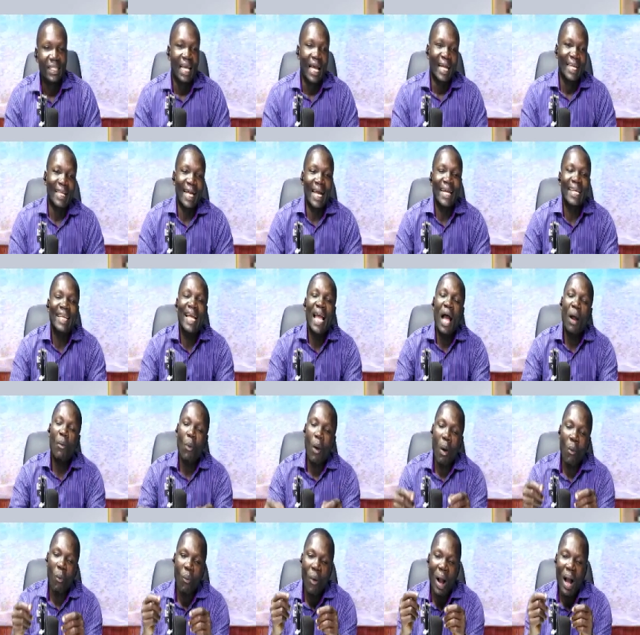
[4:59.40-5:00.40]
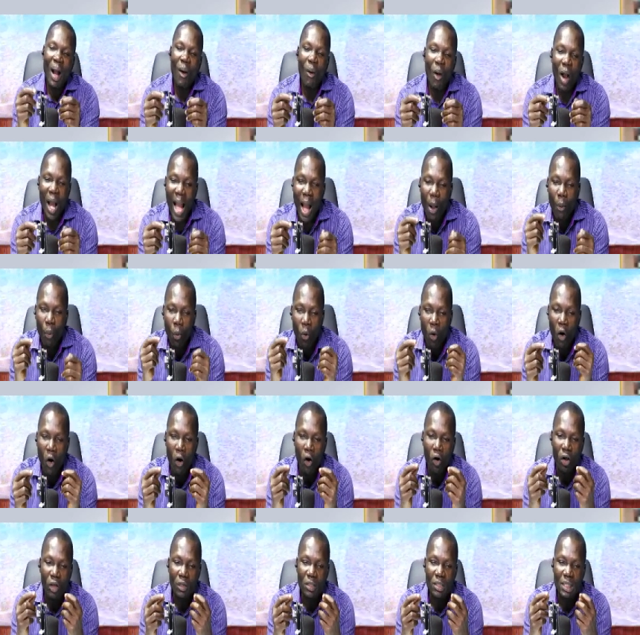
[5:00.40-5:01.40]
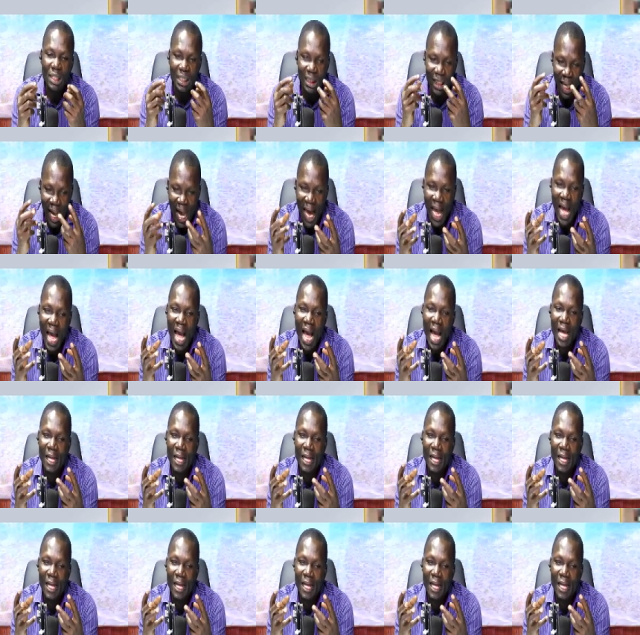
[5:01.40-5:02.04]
then yeah wa ewo sa